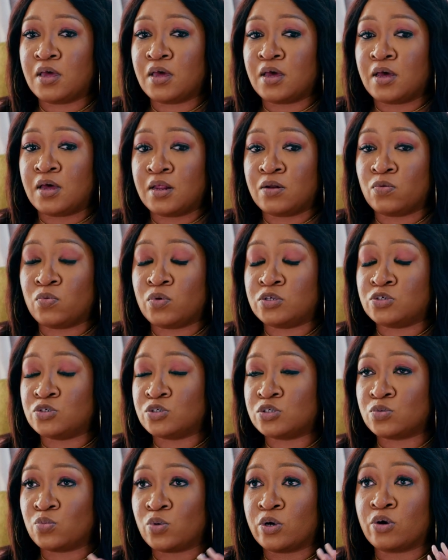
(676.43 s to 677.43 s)
and we
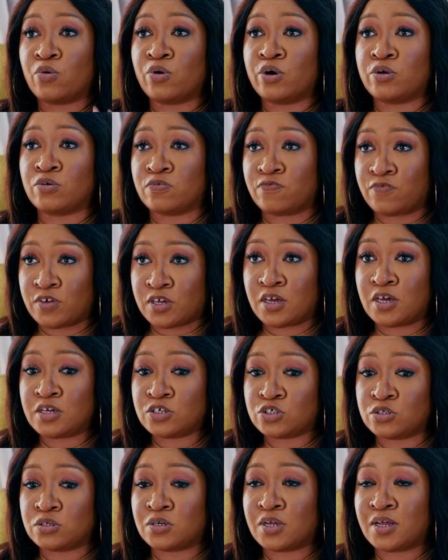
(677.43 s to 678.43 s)
just were going on
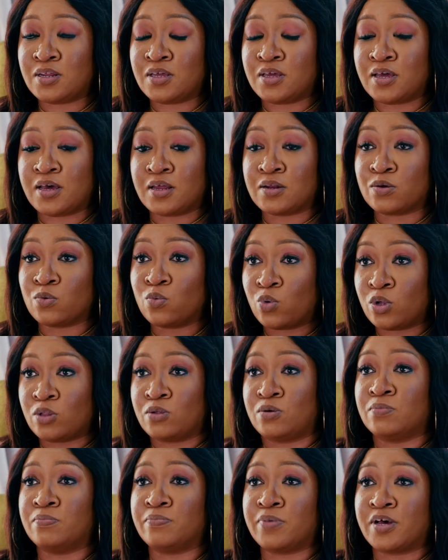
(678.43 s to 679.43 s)
vacation, and he had a
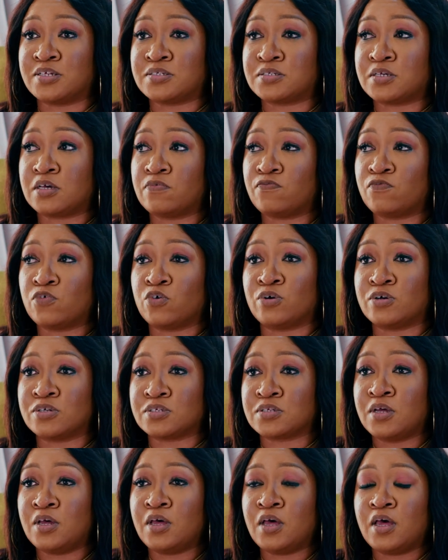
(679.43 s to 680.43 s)
welcome basket for us.